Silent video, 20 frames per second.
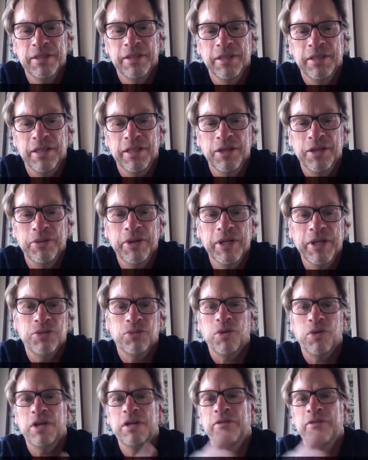you know, and
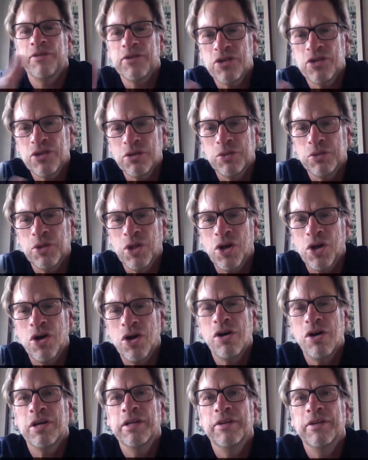to run for so
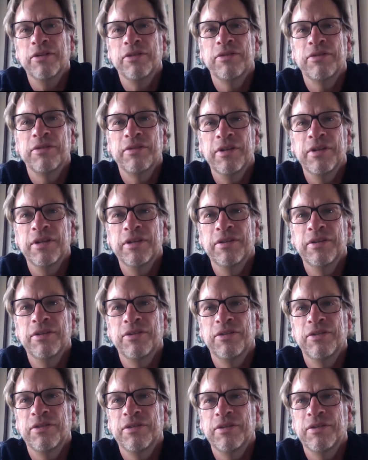long
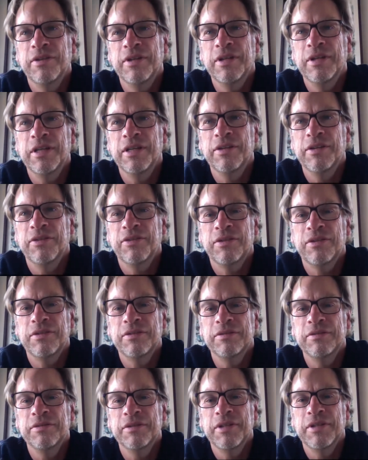is,
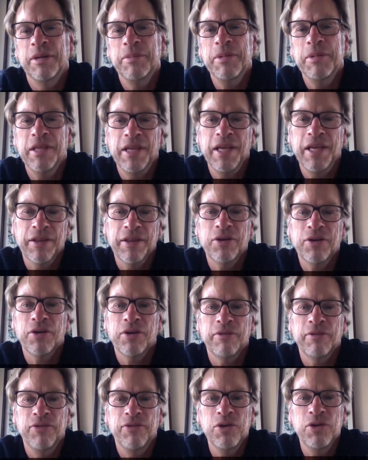I mean, yeah, there
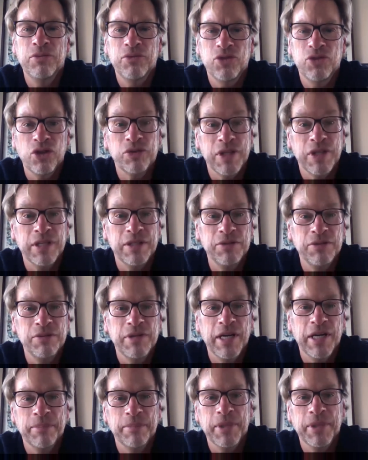are a few shows that do
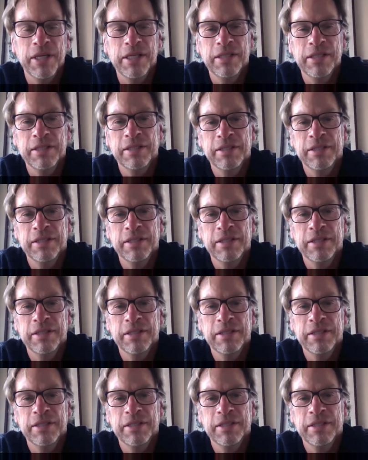that, but